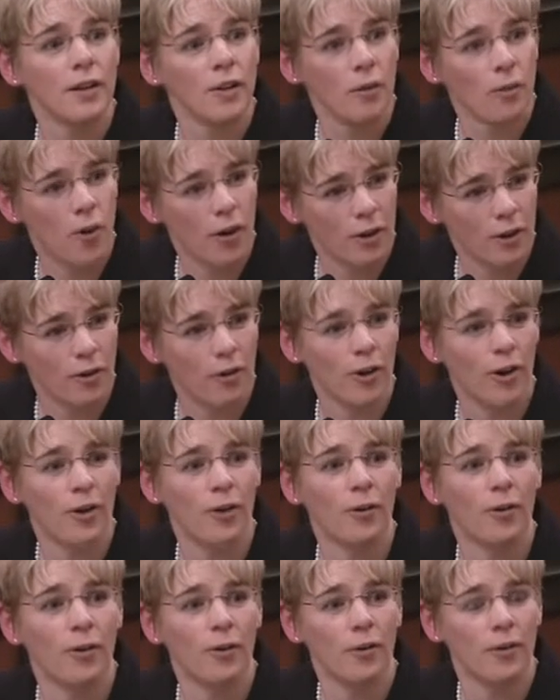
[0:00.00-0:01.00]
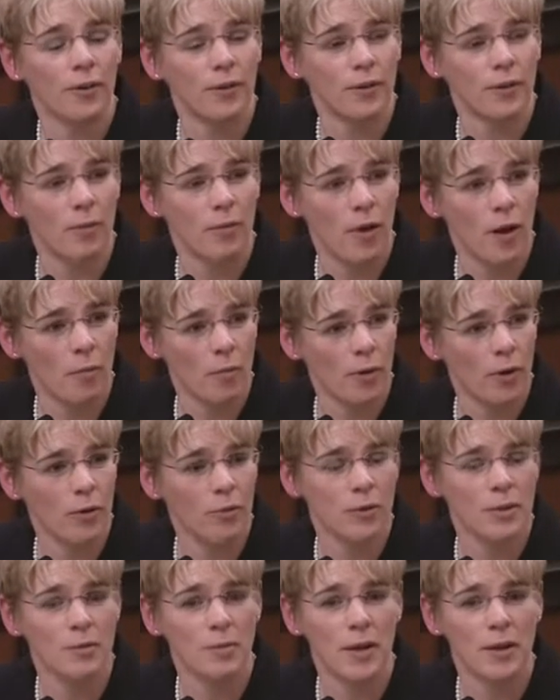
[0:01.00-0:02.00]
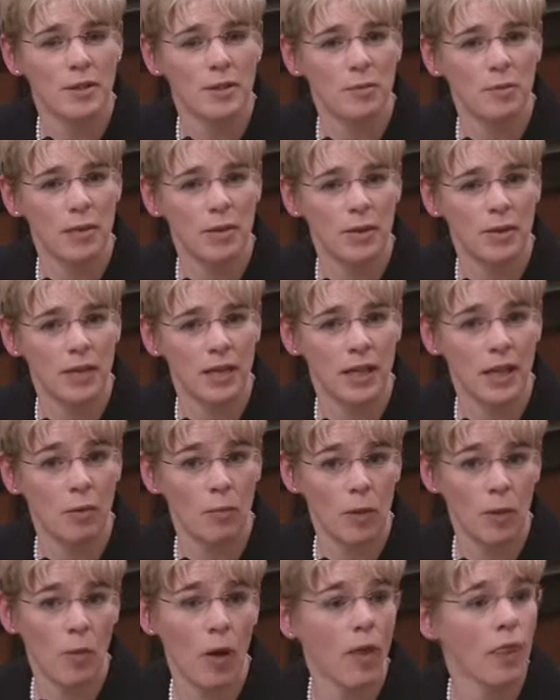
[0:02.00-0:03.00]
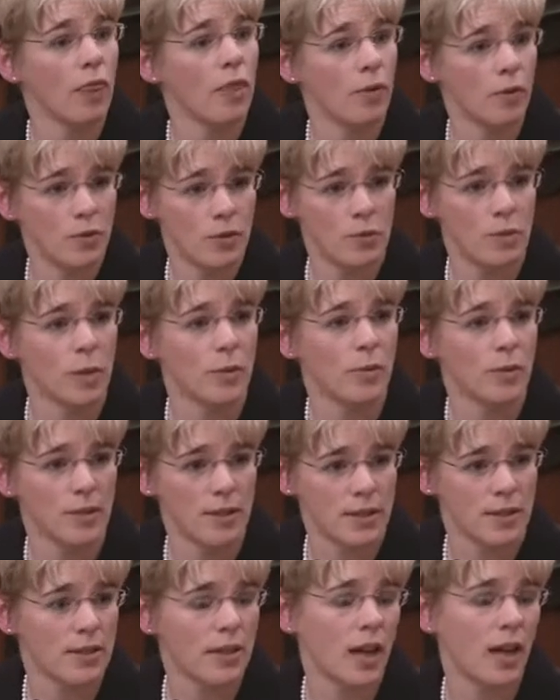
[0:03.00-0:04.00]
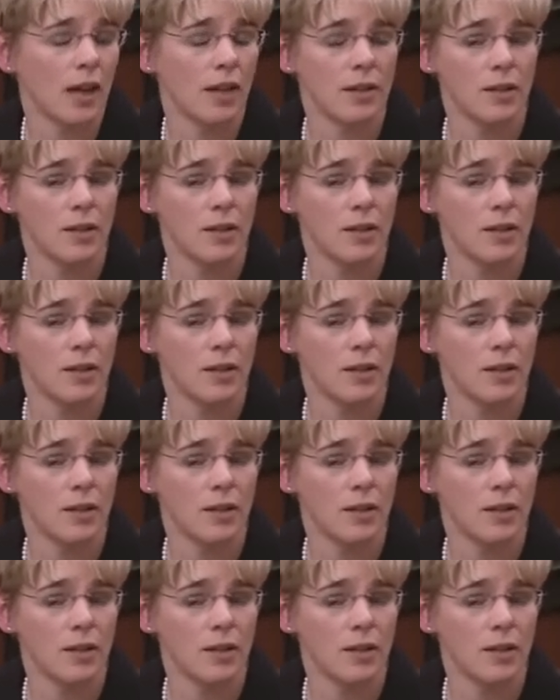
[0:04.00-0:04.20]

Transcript: want to grow, want more responsibility, and we want those people to stay.